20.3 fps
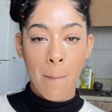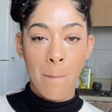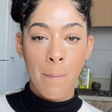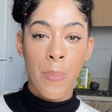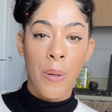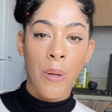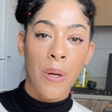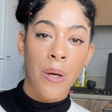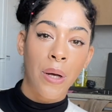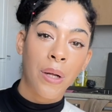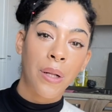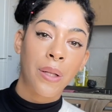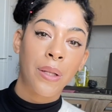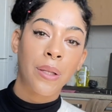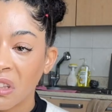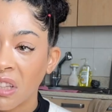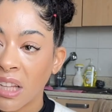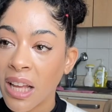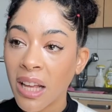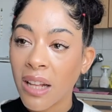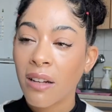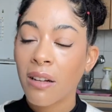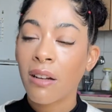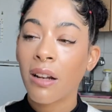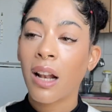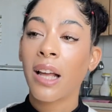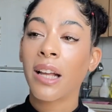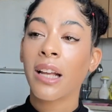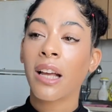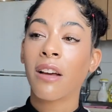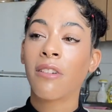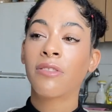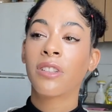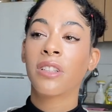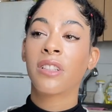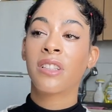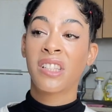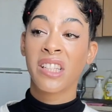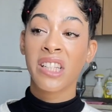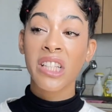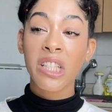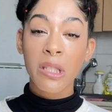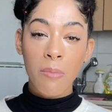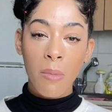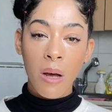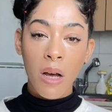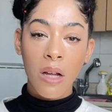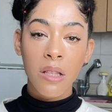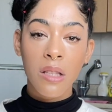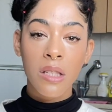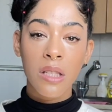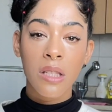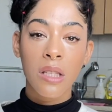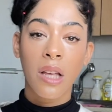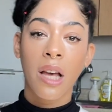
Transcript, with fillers: But then like after six months,